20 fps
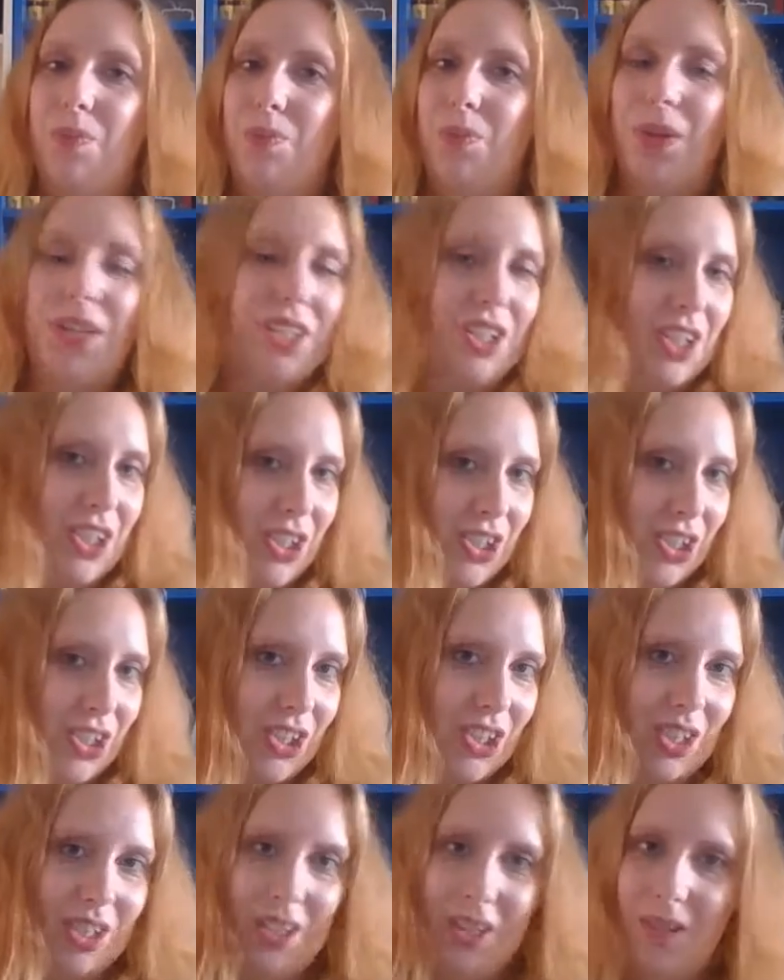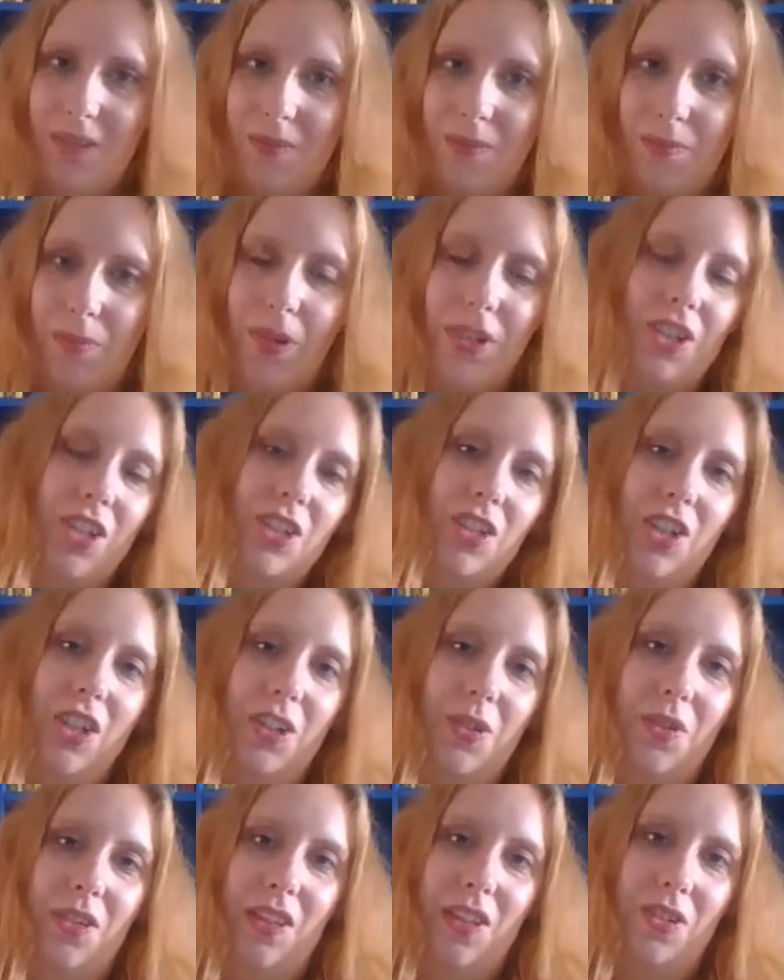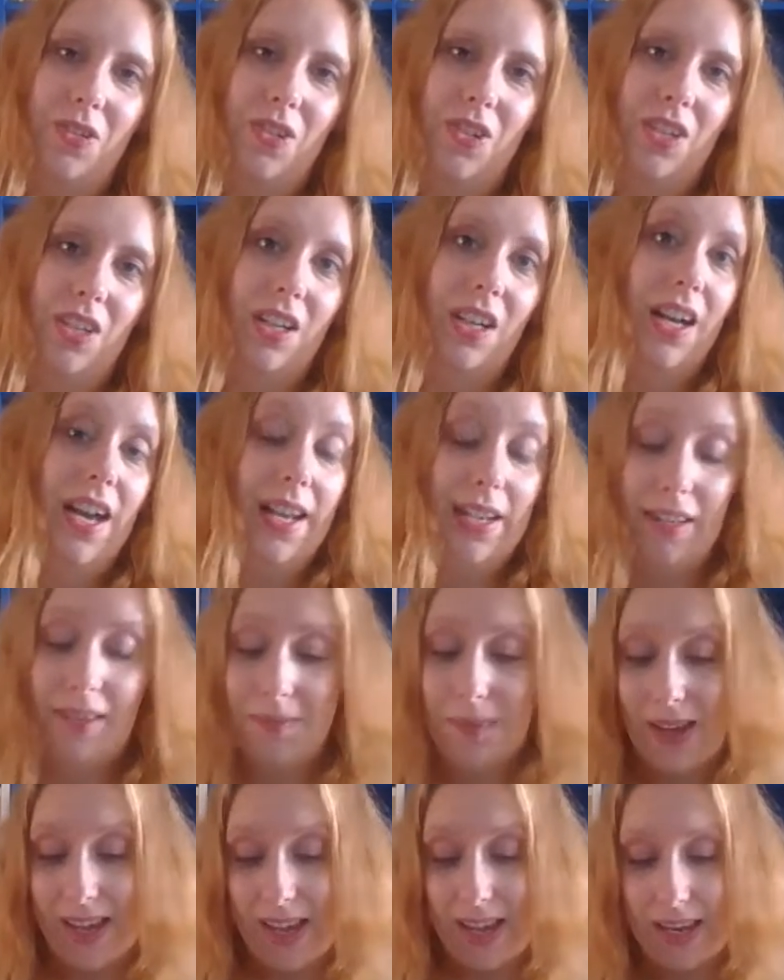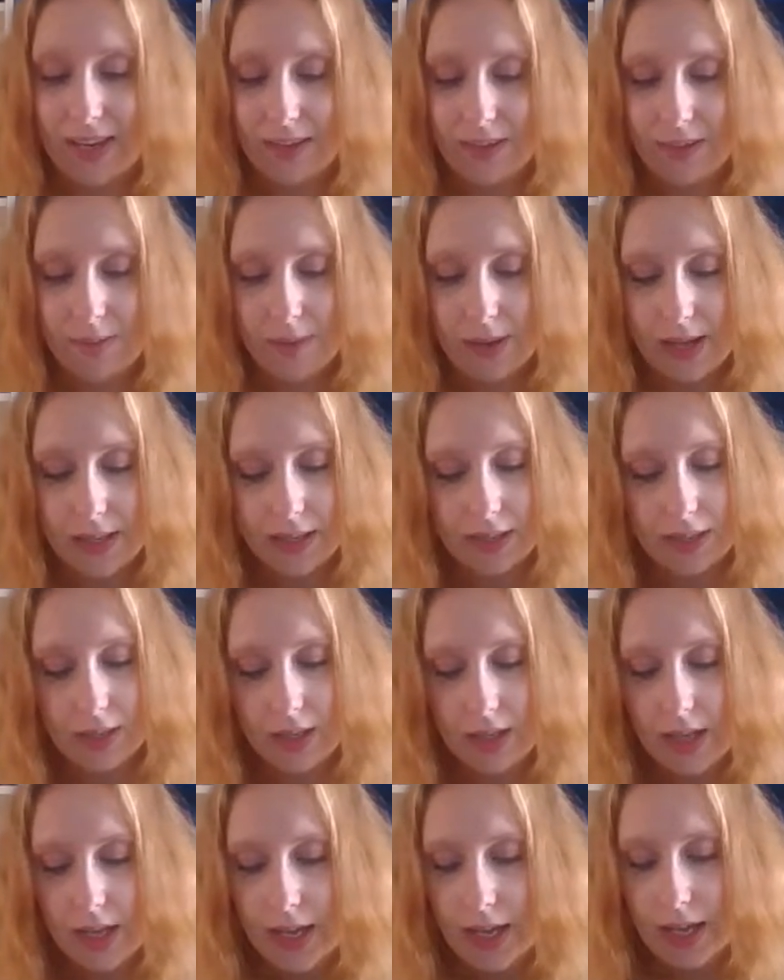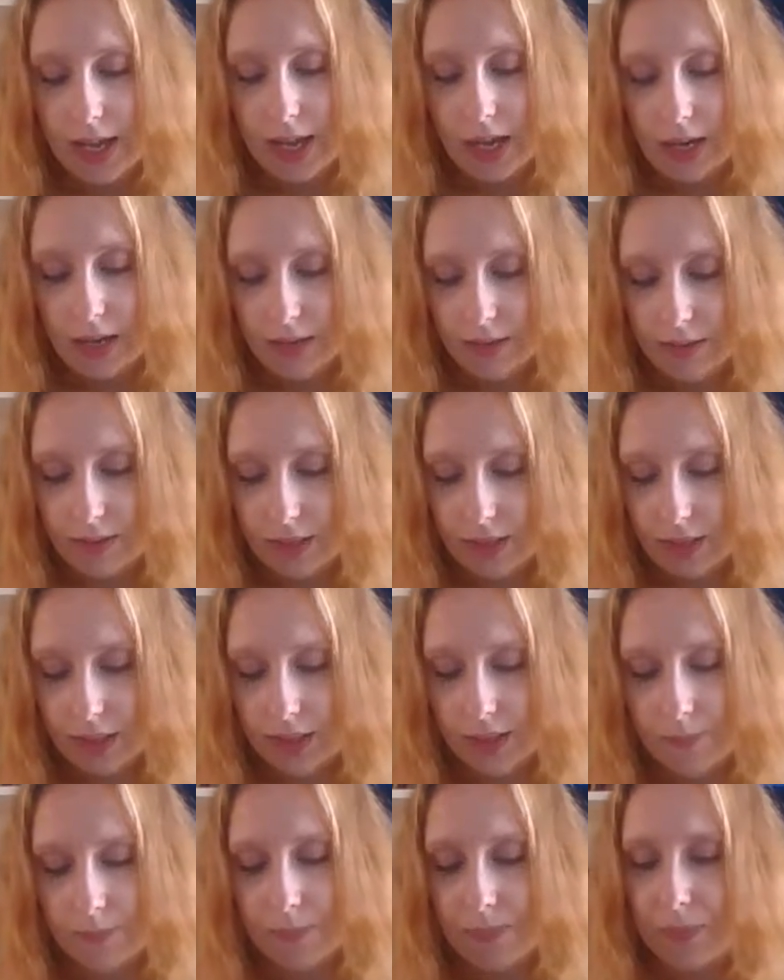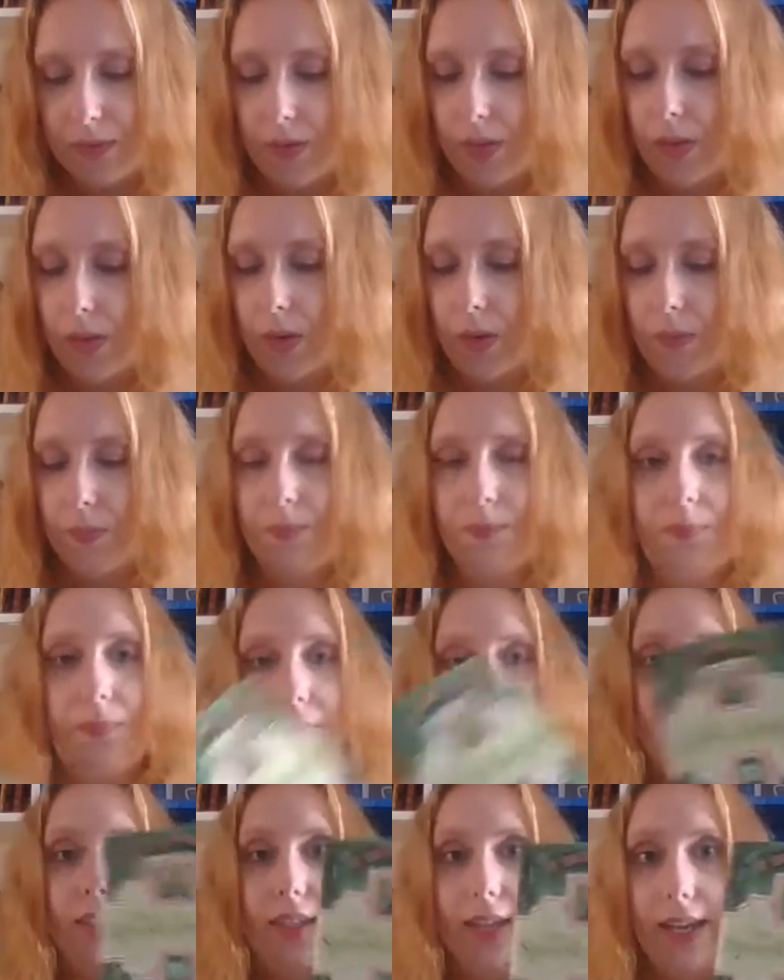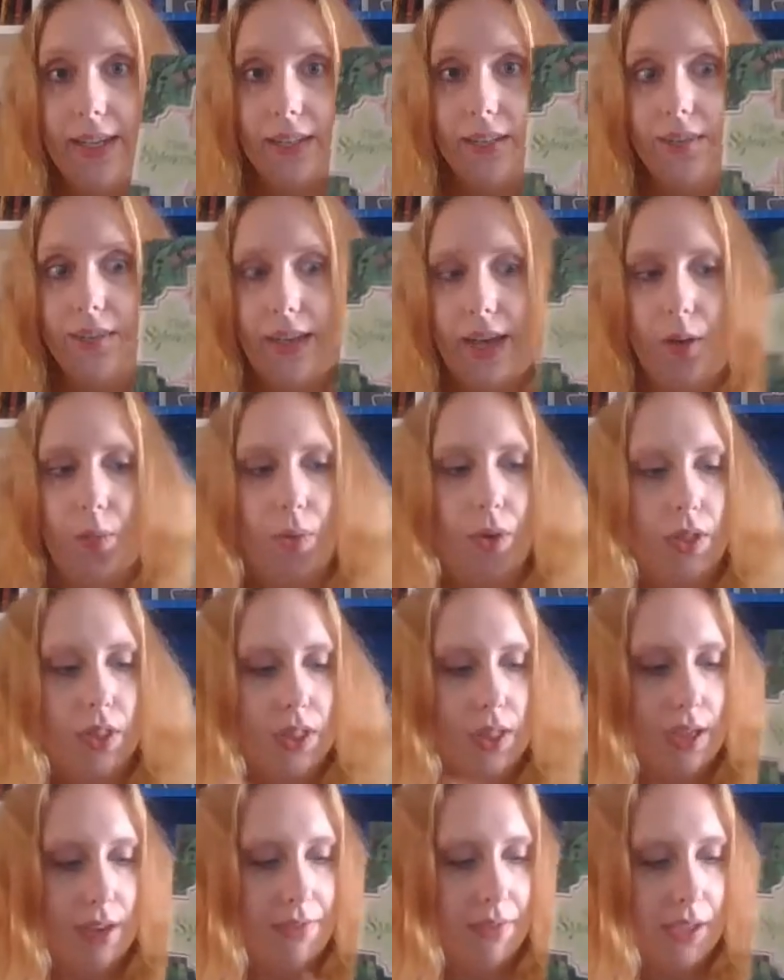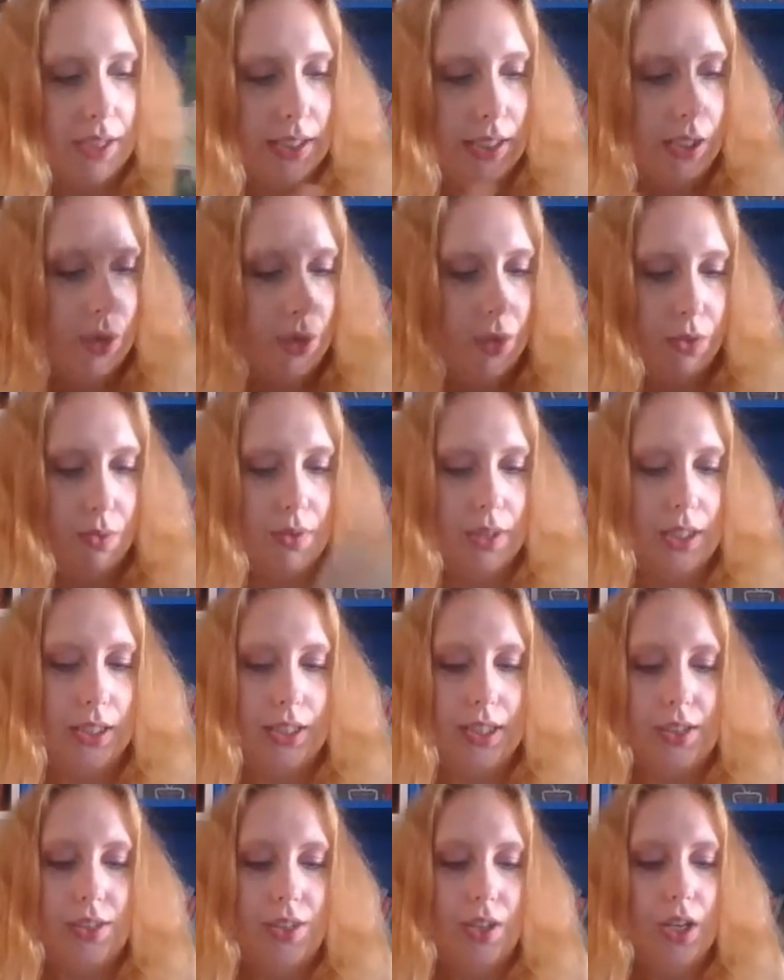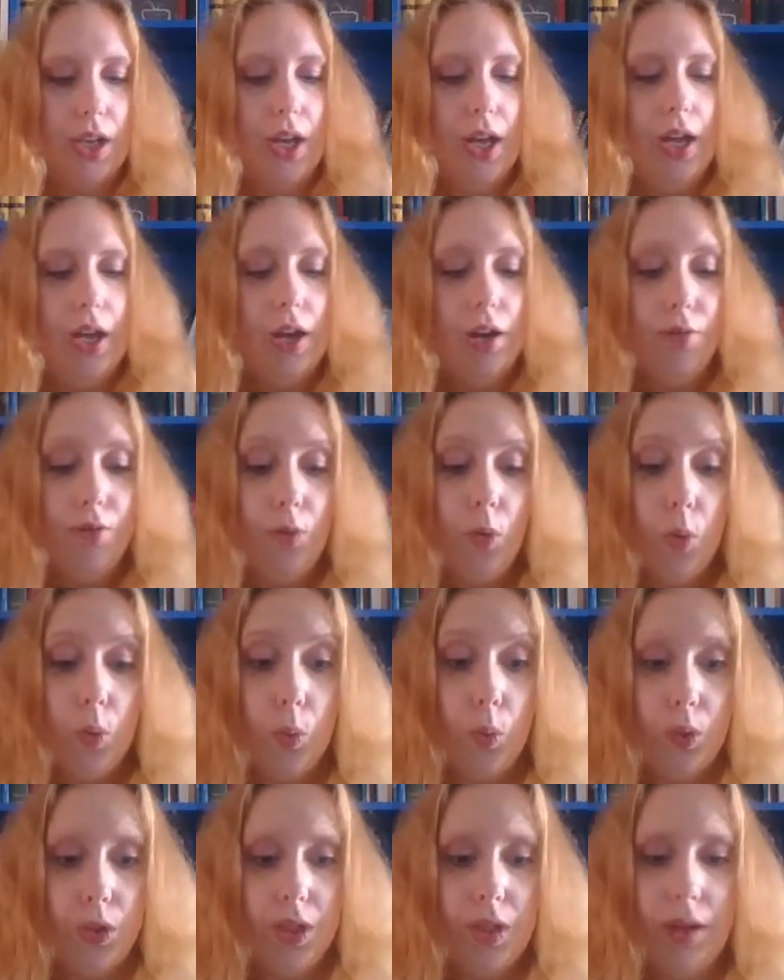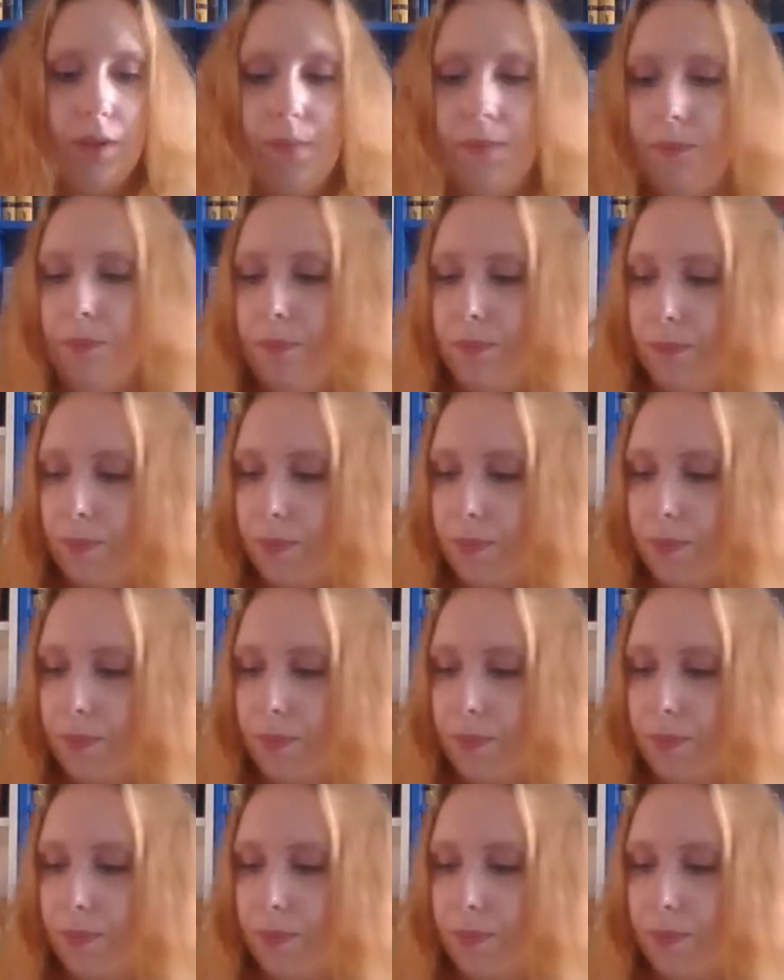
British children's literature at its best, I think. So get that one definitely on your reading list for autumn.